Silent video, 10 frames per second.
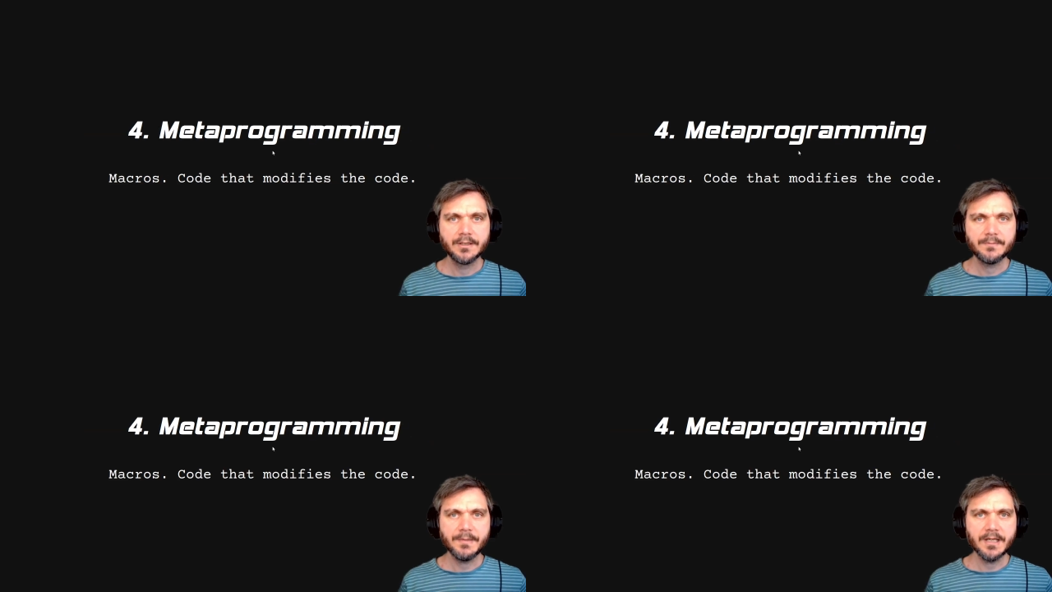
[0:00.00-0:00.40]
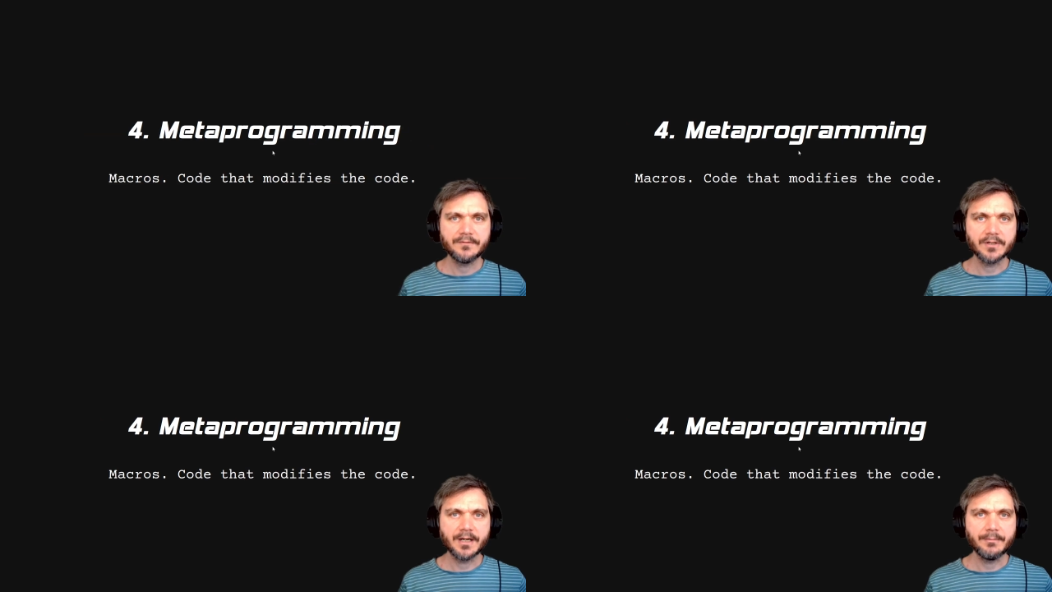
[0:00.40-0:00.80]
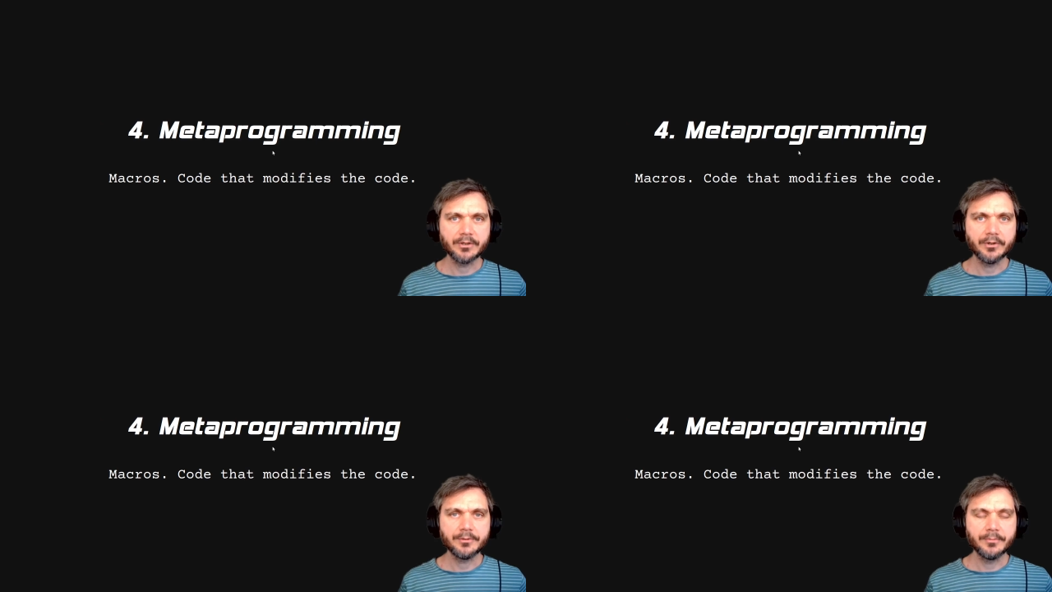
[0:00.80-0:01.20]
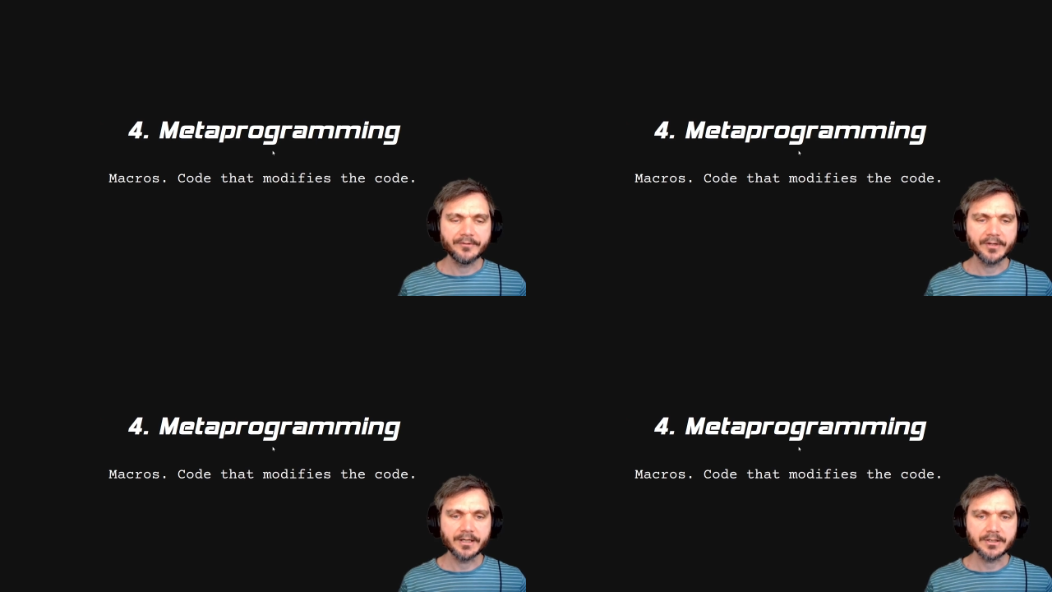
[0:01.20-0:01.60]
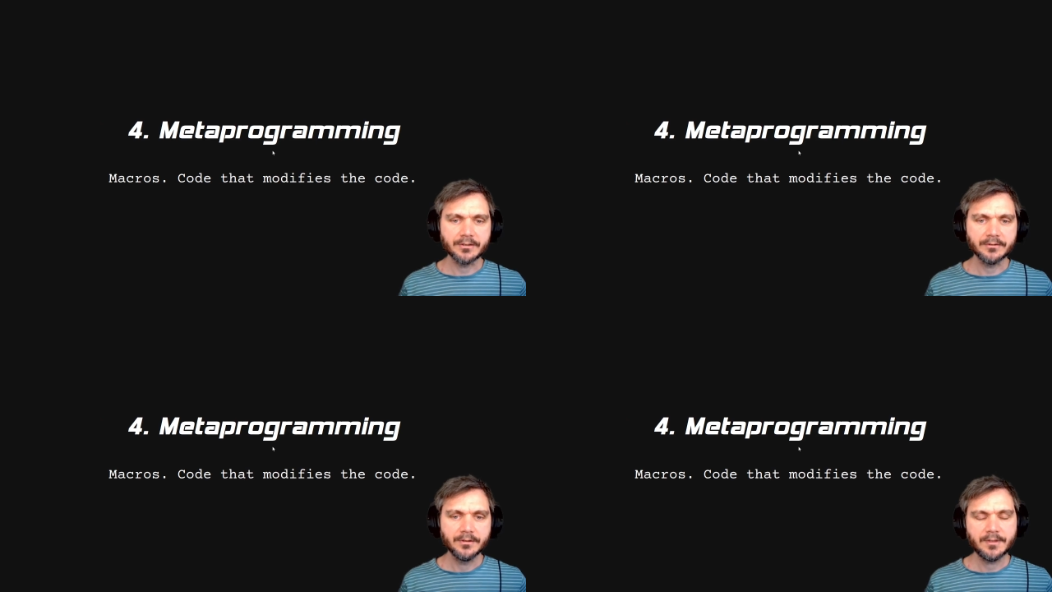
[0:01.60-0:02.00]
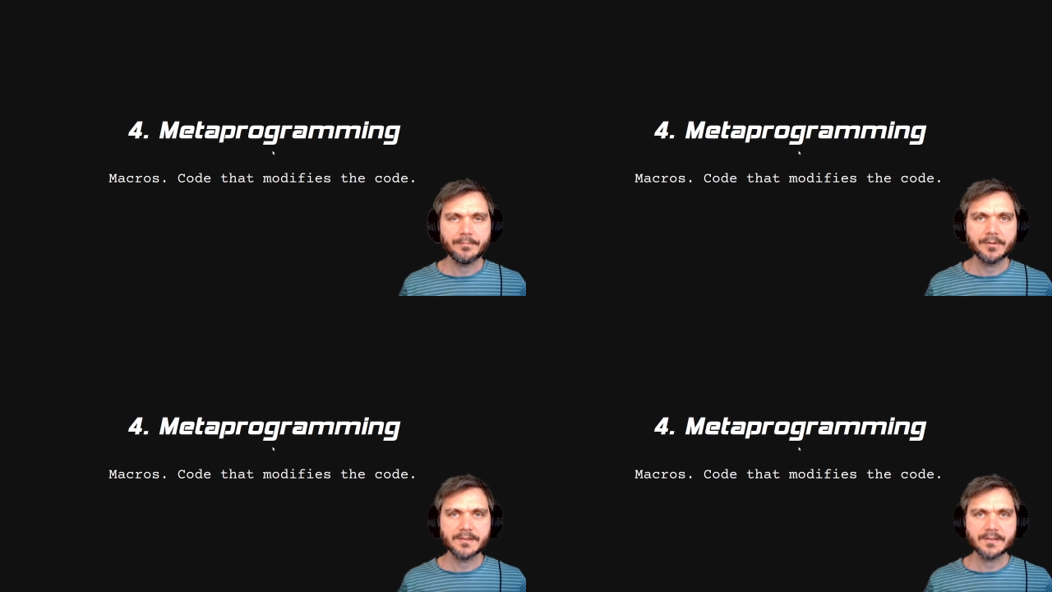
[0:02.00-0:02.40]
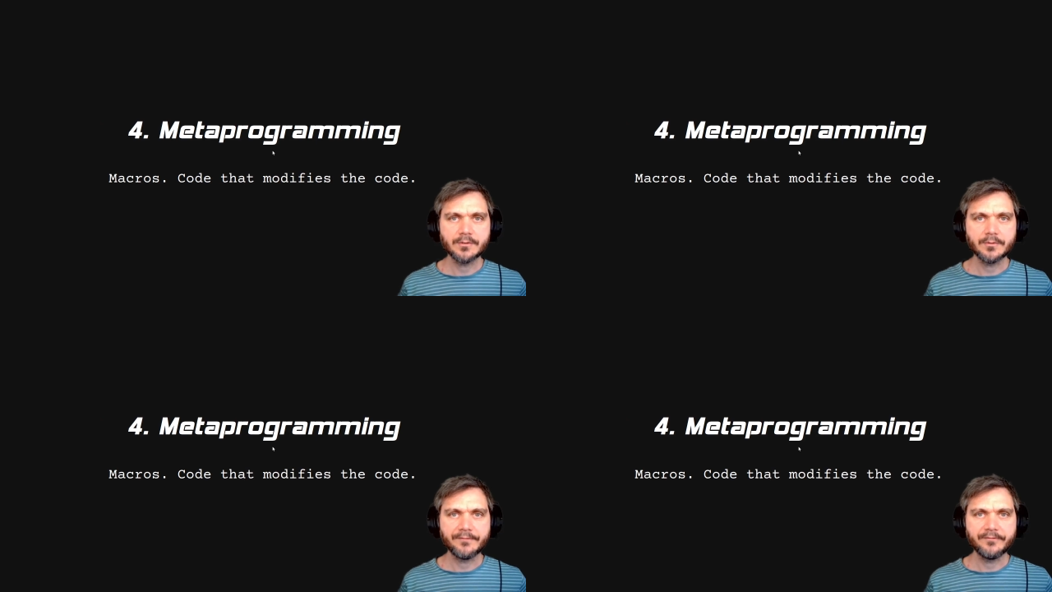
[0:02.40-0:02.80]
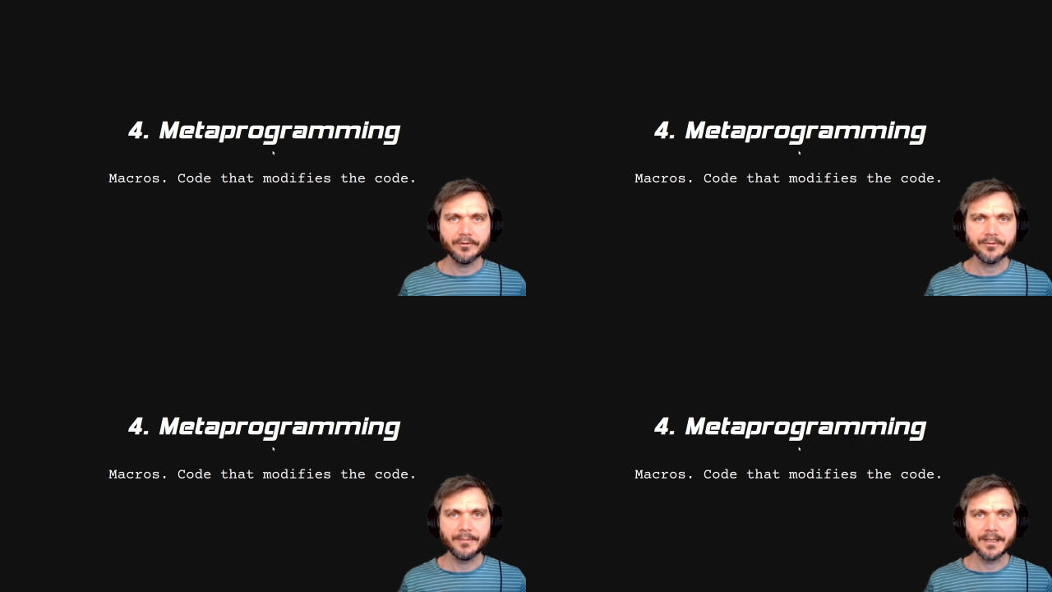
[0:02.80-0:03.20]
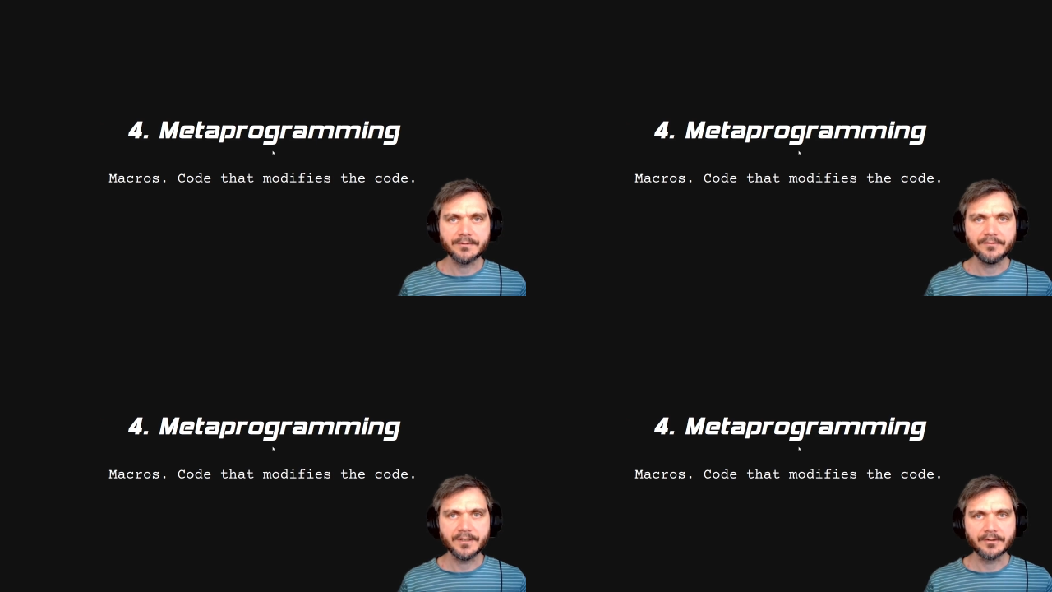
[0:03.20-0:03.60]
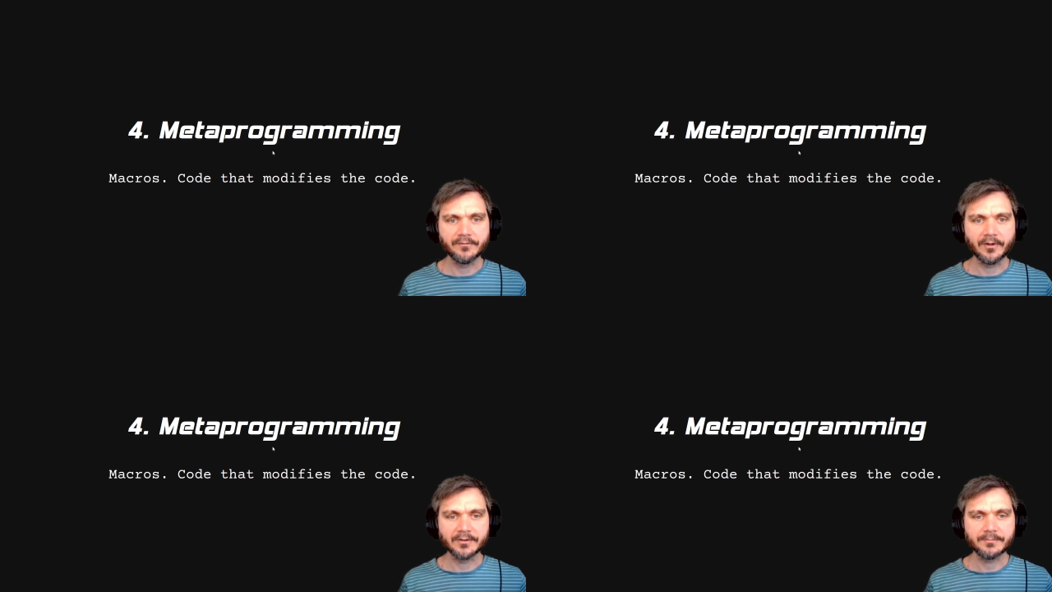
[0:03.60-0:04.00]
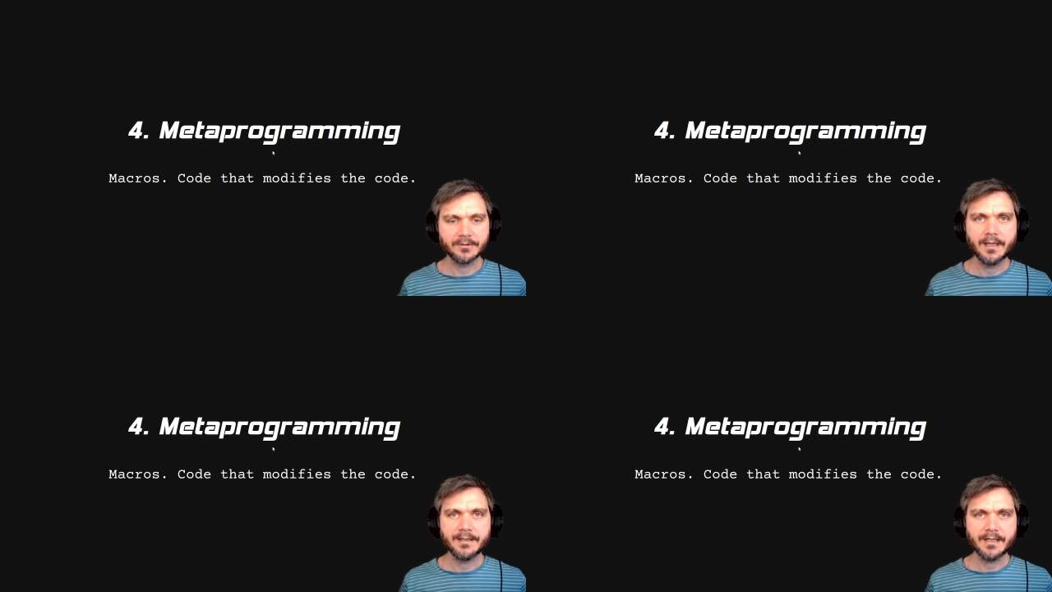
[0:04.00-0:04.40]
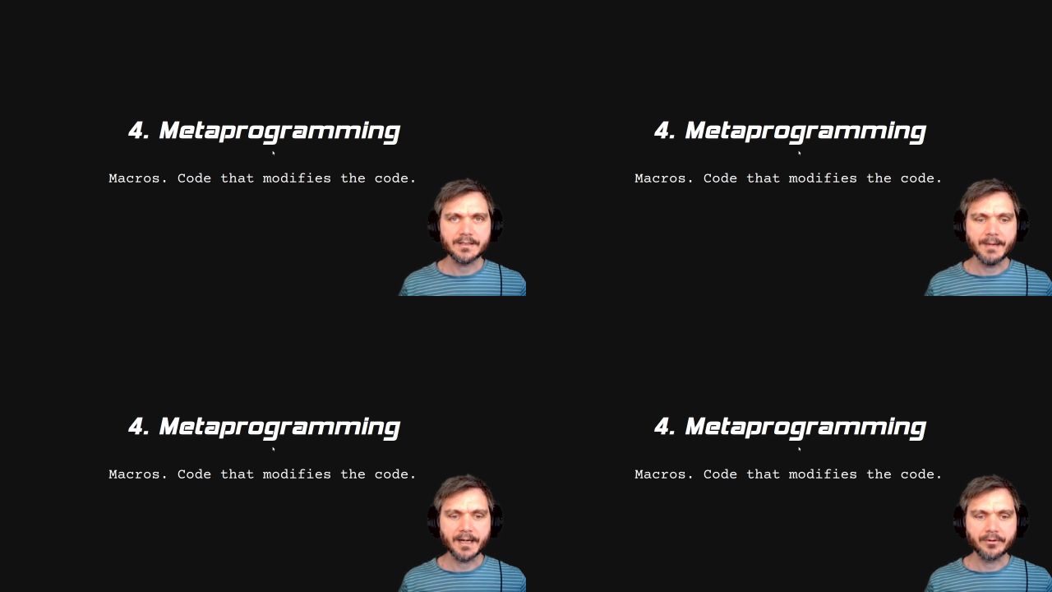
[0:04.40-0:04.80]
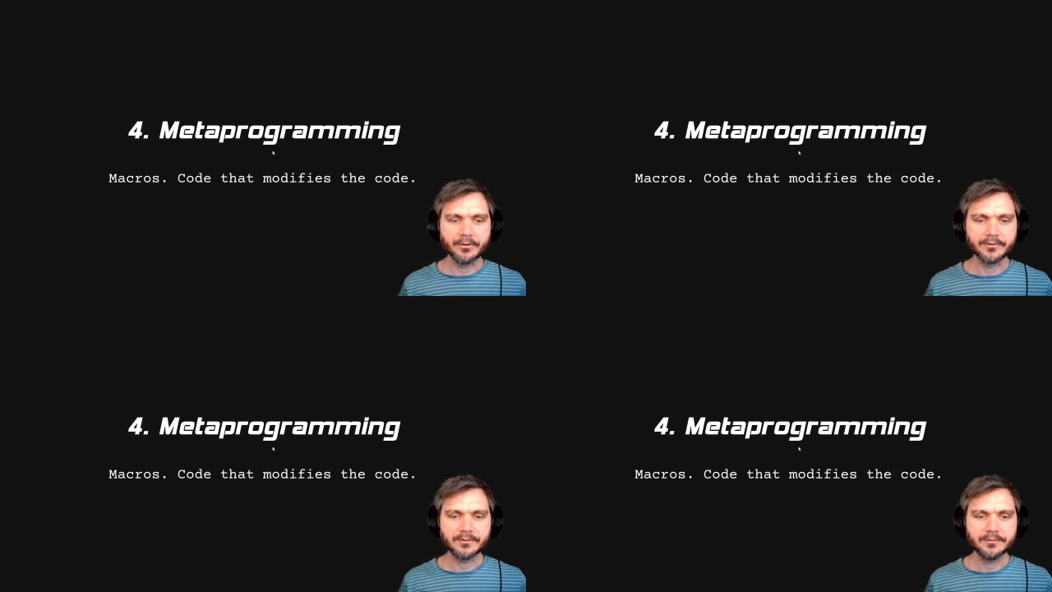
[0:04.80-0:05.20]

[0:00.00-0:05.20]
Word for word: Speaking of dynamic code modification, that brings us to a fourth major feature of Lisp, and that is macros.